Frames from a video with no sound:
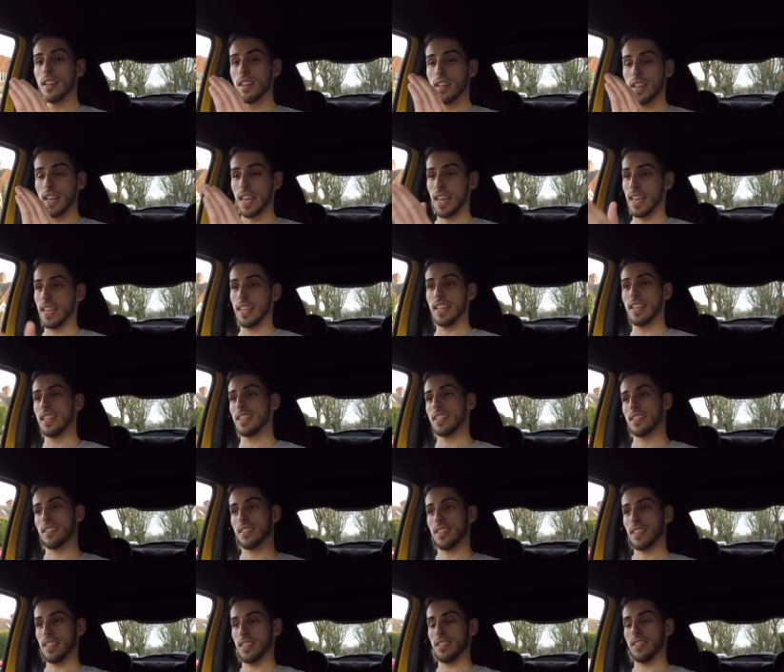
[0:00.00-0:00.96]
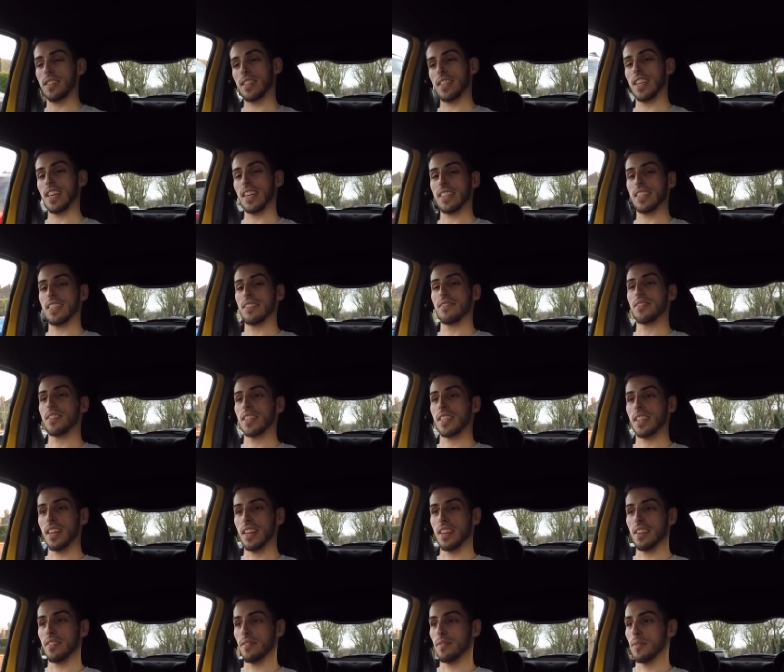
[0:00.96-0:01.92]
it's addictive to
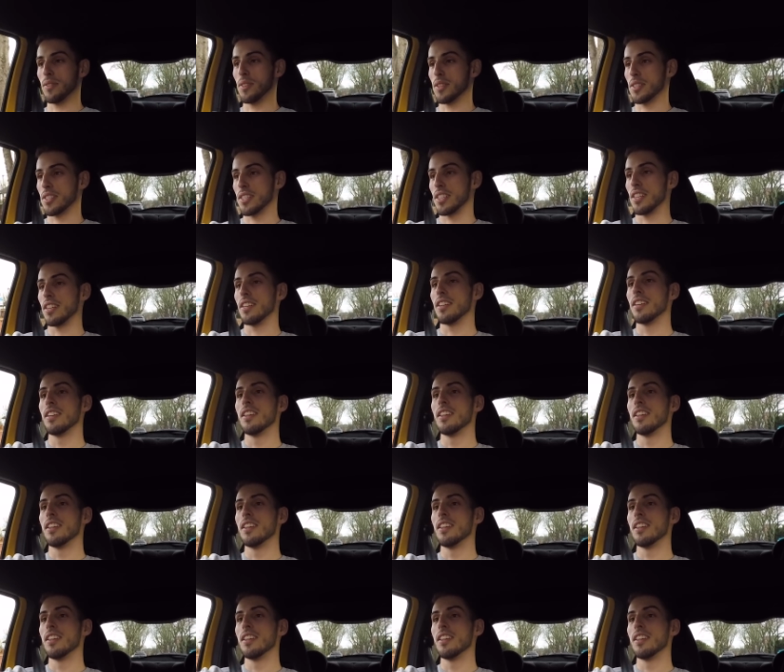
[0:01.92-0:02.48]
kind of watch it.